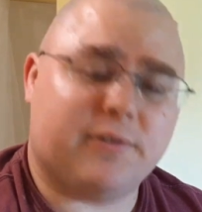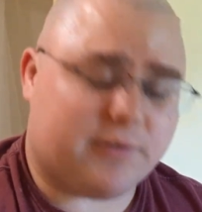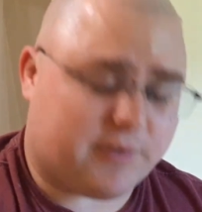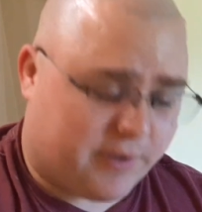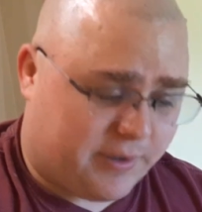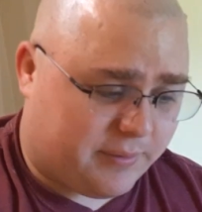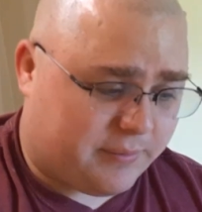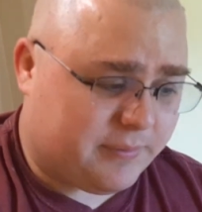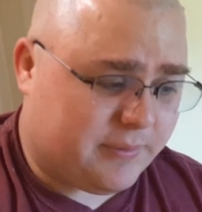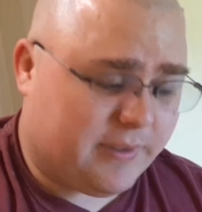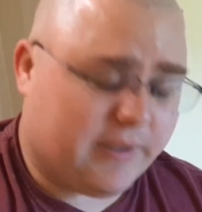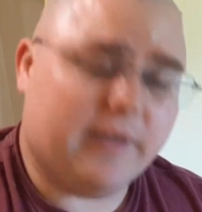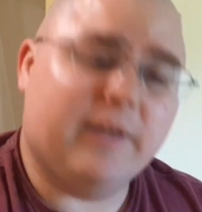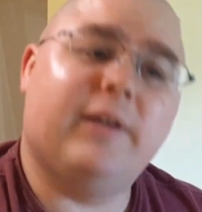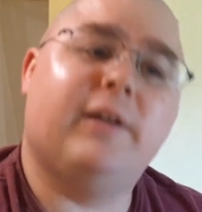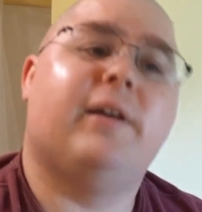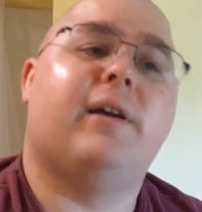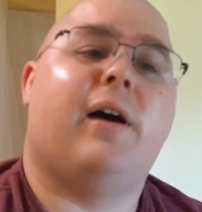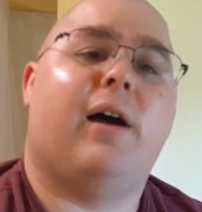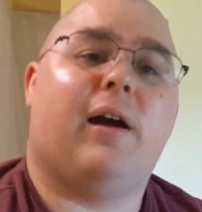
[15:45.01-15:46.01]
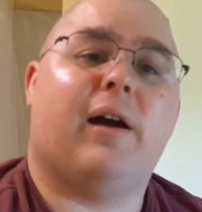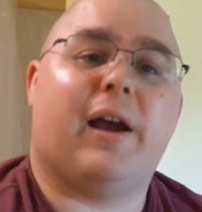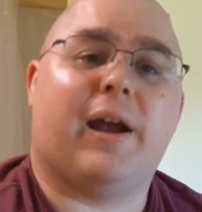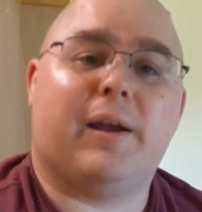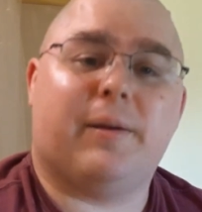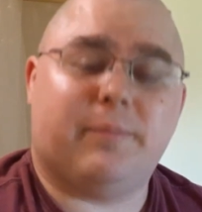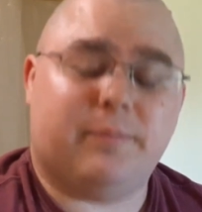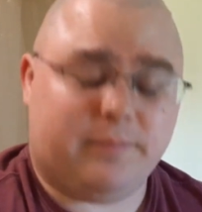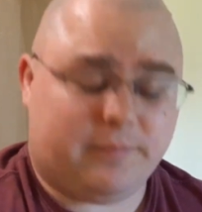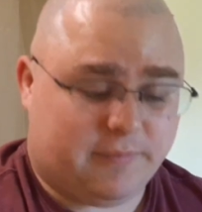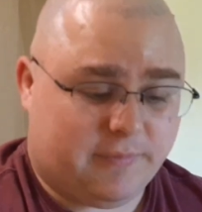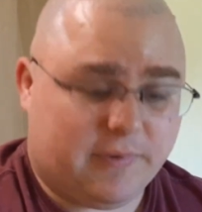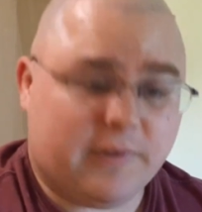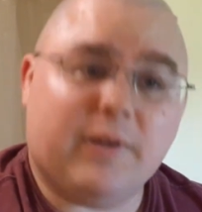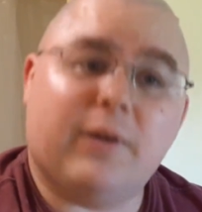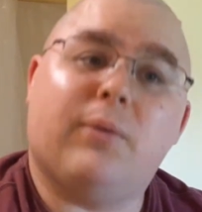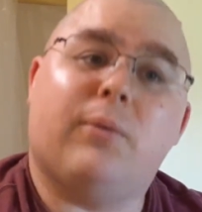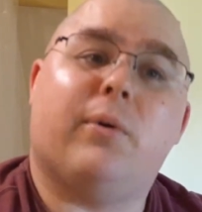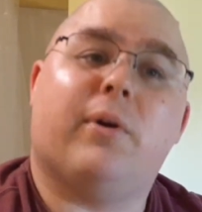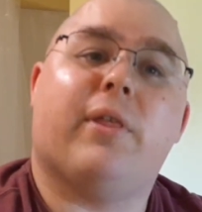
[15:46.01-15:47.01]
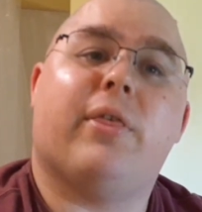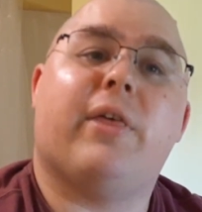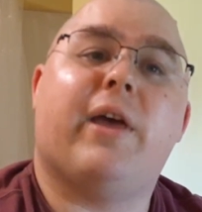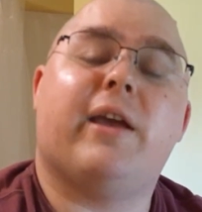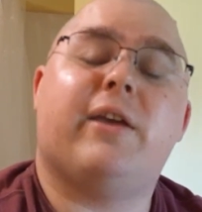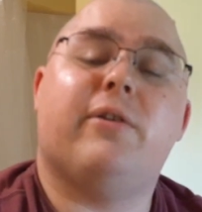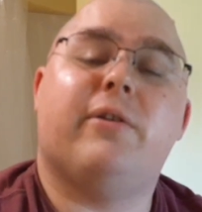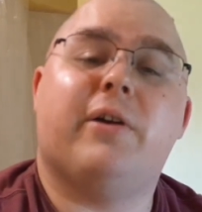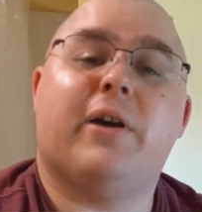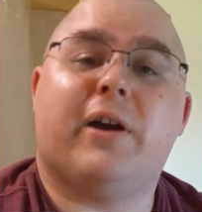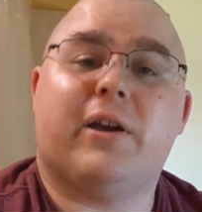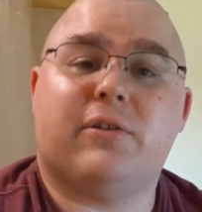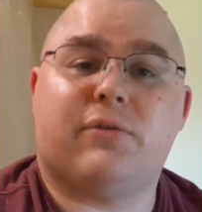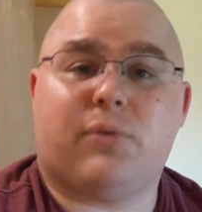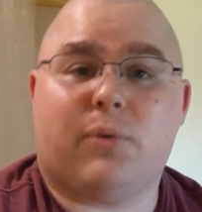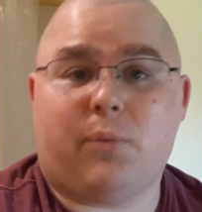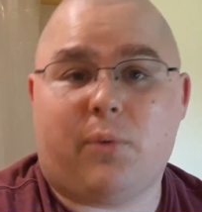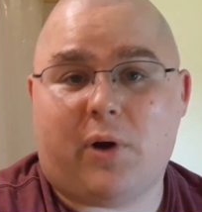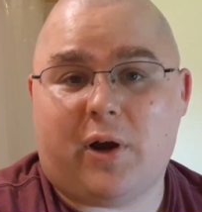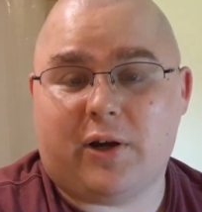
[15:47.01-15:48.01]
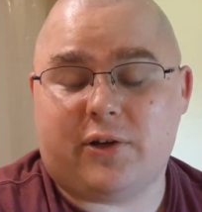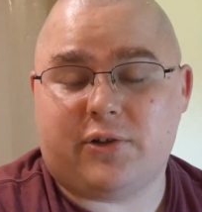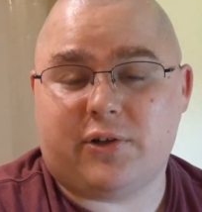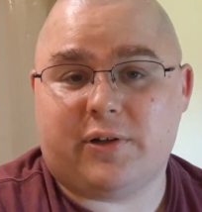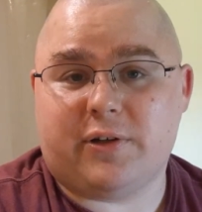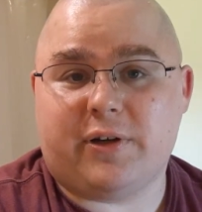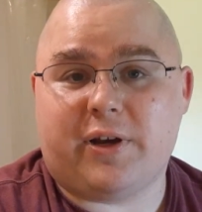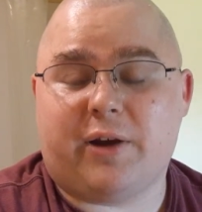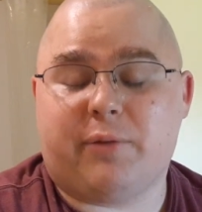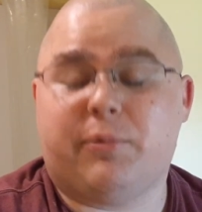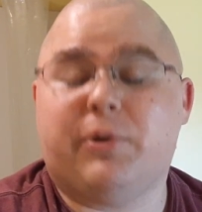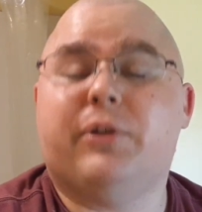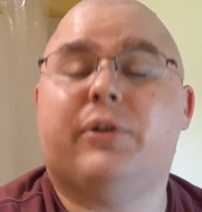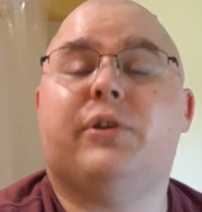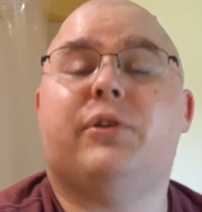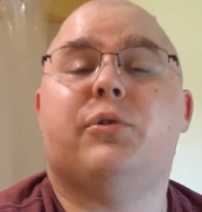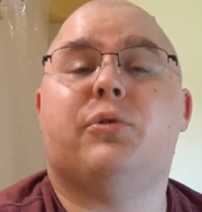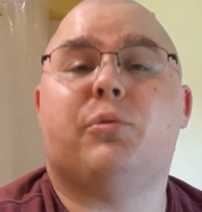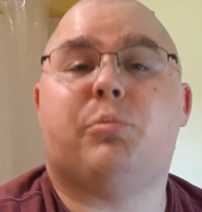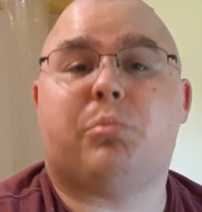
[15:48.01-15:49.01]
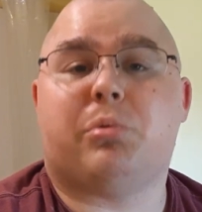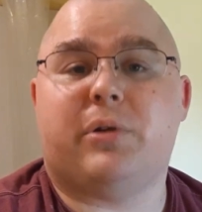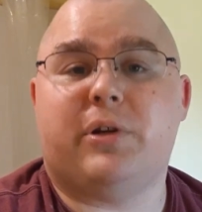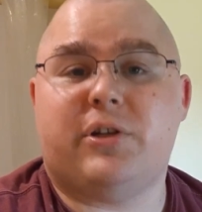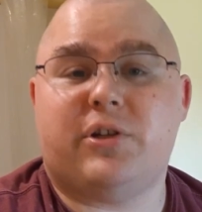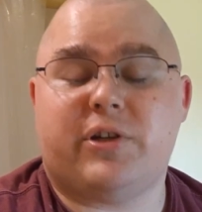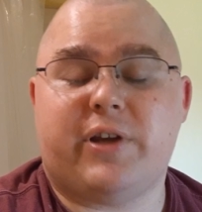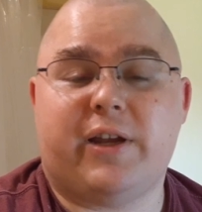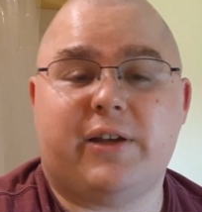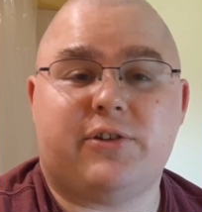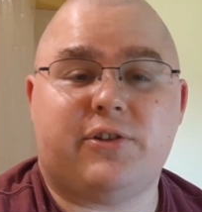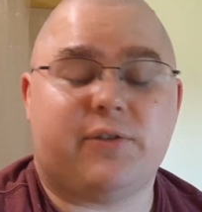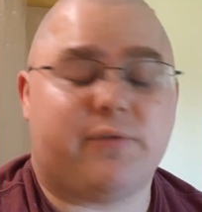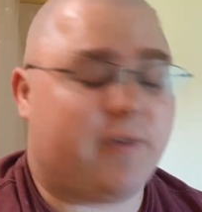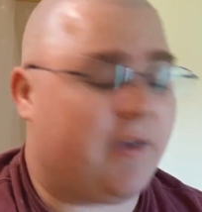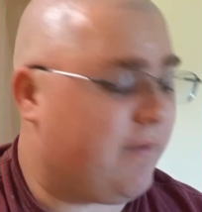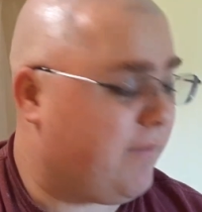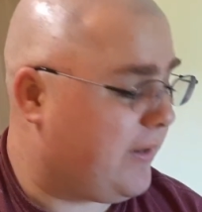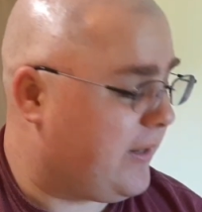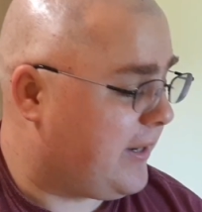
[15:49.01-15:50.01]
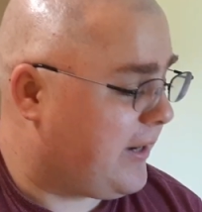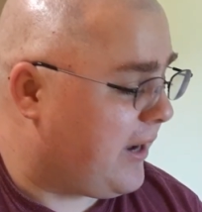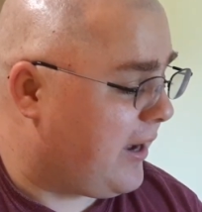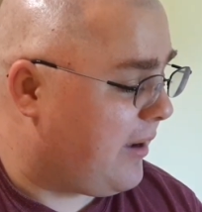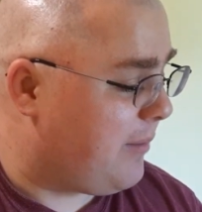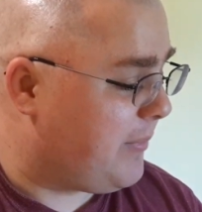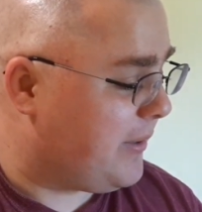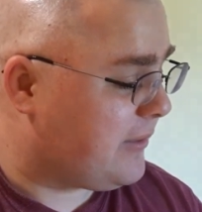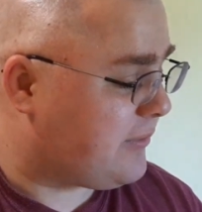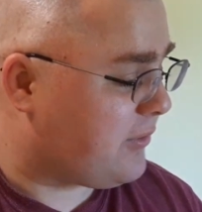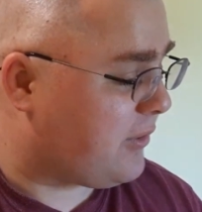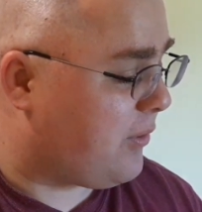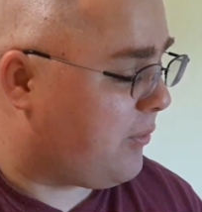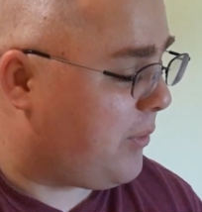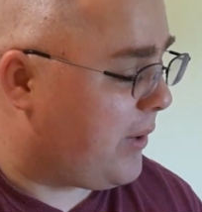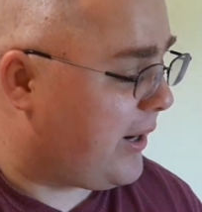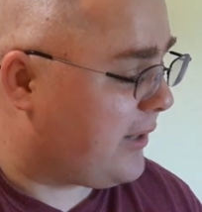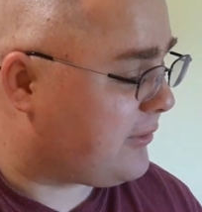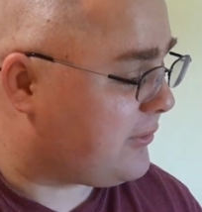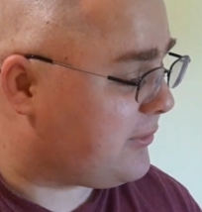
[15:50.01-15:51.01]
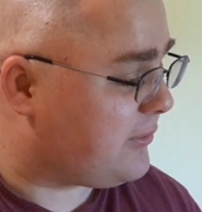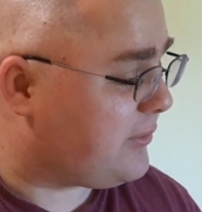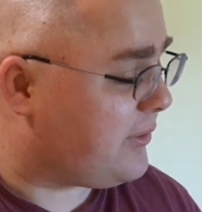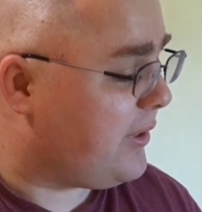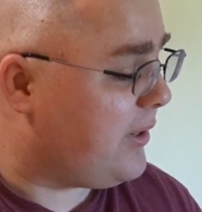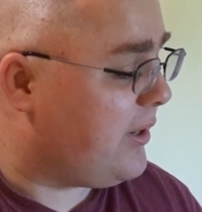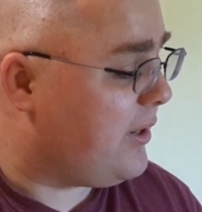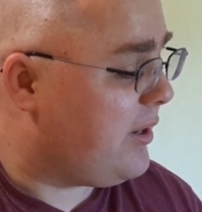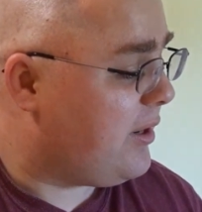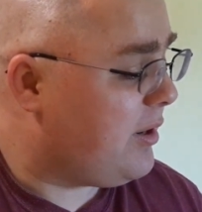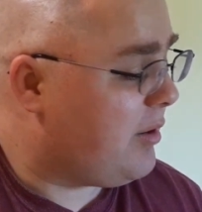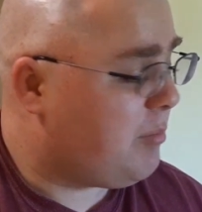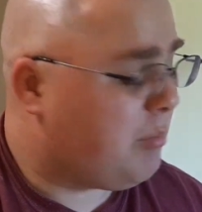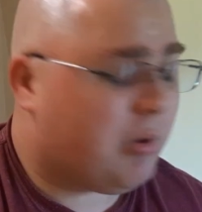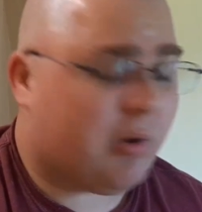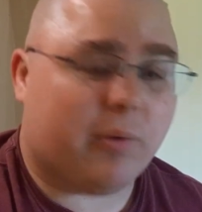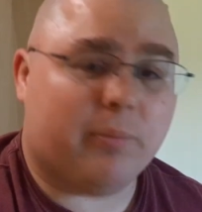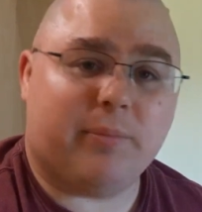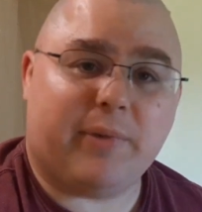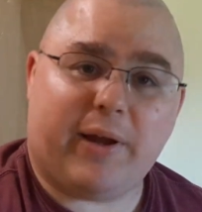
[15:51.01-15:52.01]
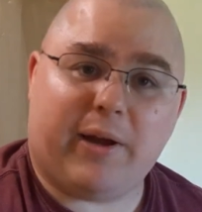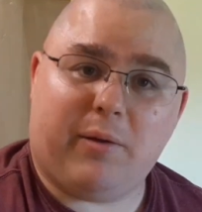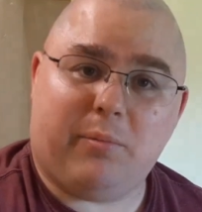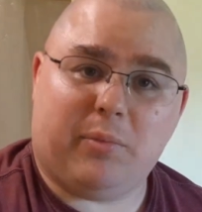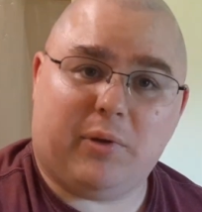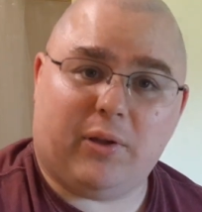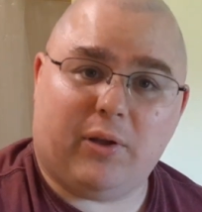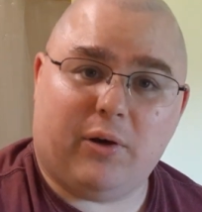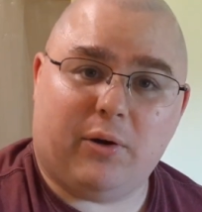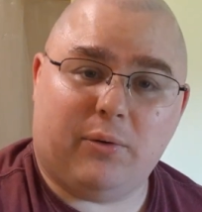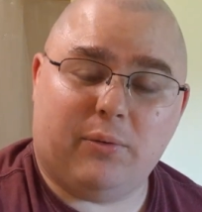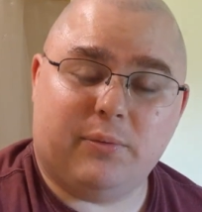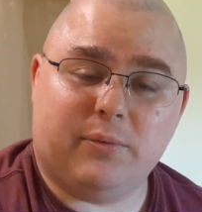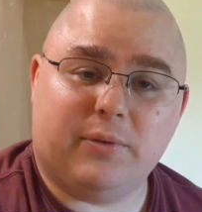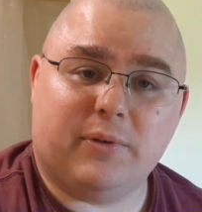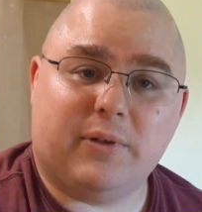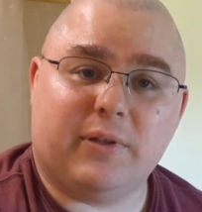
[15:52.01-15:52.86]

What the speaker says: So, all right. I want to thank you guys for watching. I really do appreciate you. If you have any comments or questions, put them down below.